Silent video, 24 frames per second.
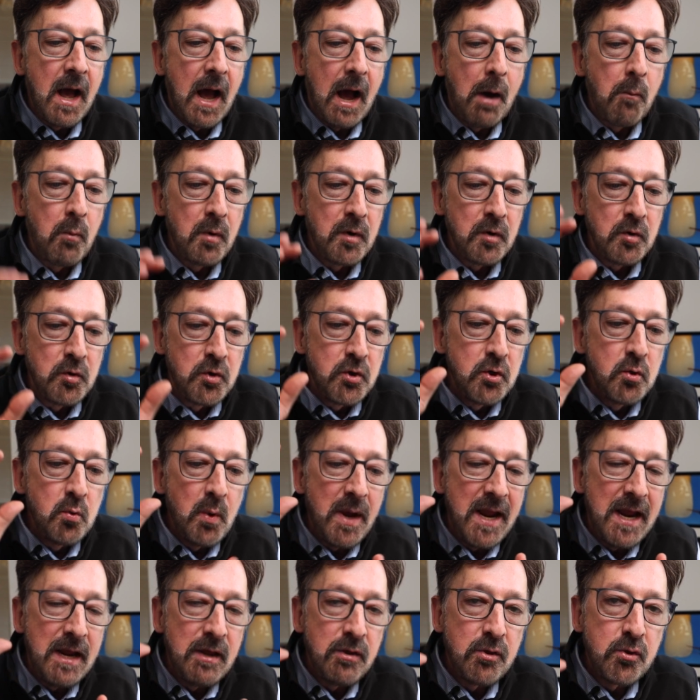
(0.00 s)
I want to do
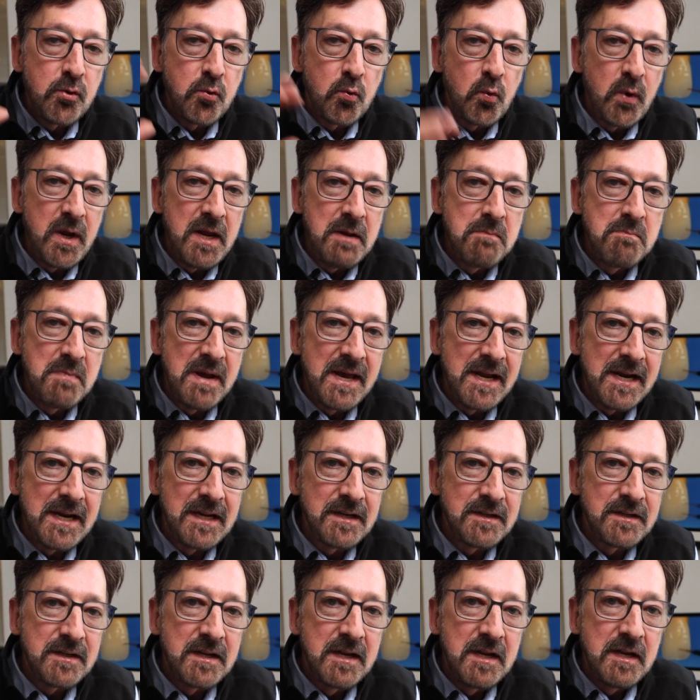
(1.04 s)
a
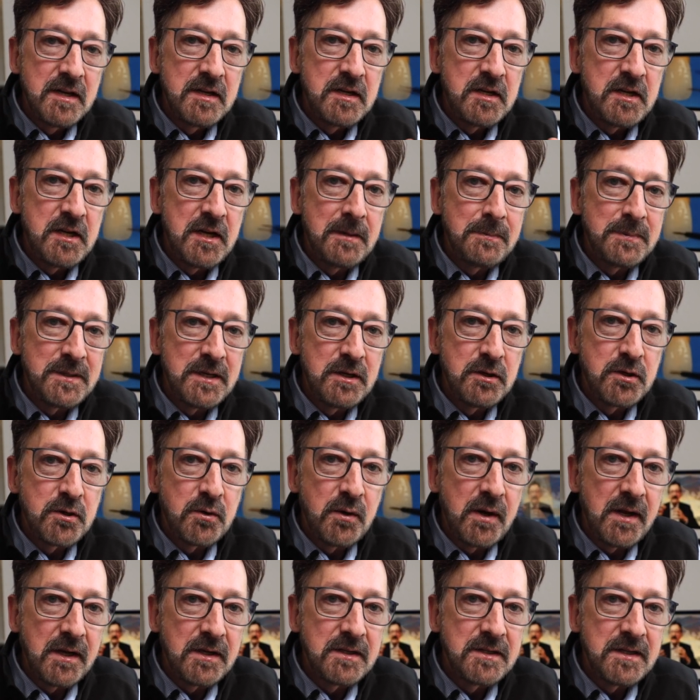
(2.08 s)
3-minute tips and
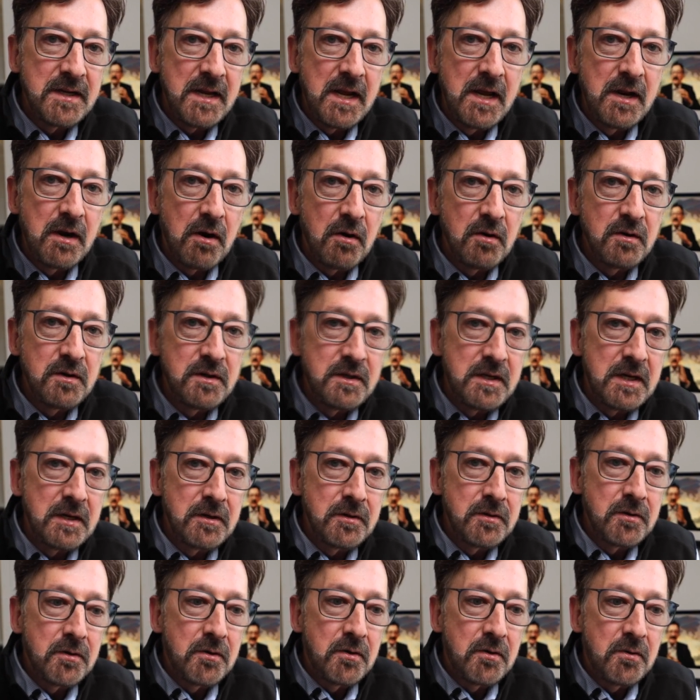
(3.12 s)
tricks in our
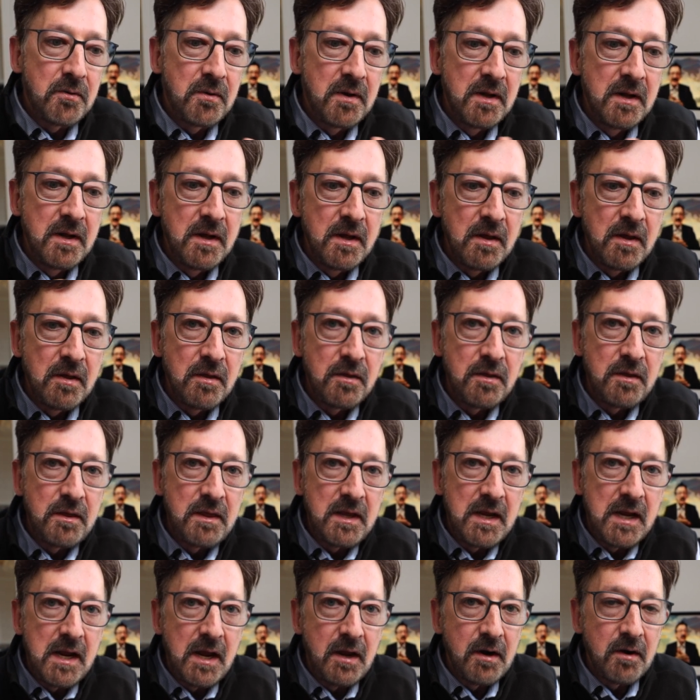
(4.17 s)
dental
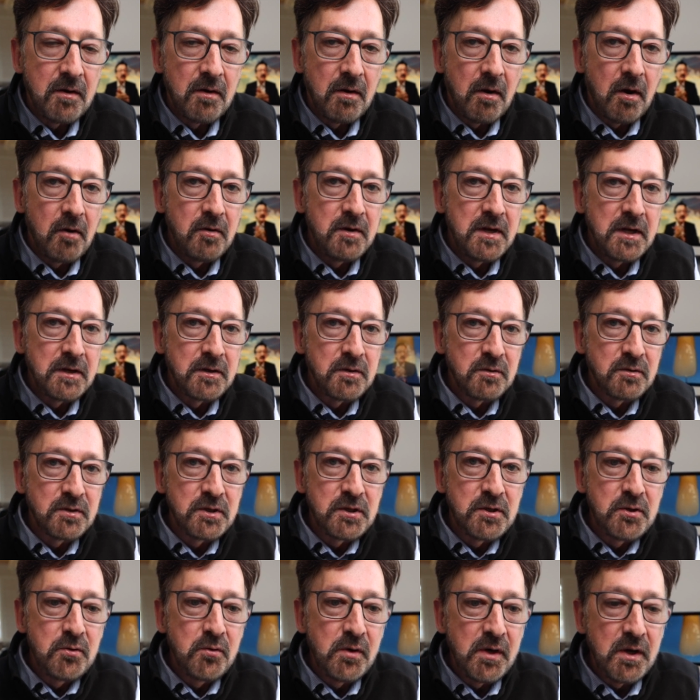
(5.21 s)
theater, our dental
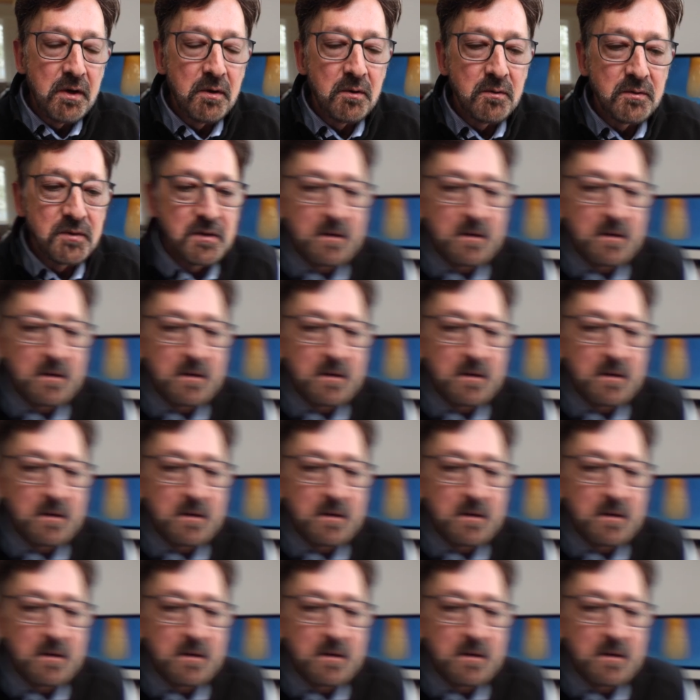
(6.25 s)
studios.